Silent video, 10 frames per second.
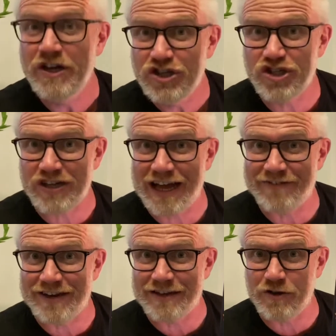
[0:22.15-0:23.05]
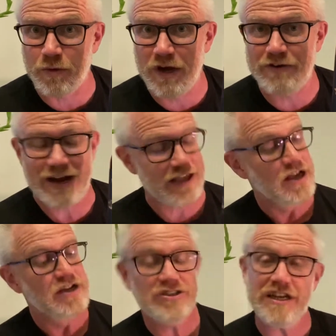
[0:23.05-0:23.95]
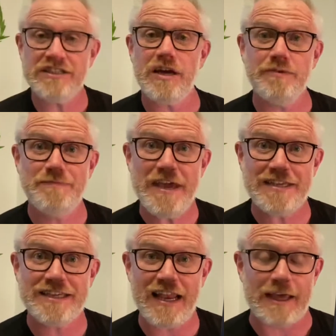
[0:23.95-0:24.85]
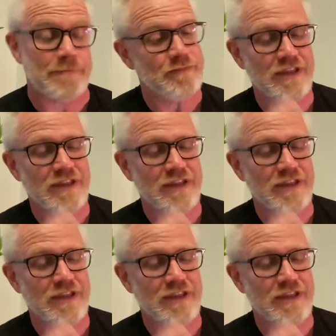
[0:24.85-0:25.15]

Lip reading: should have it in your wine rack. So let's start with Piattelli.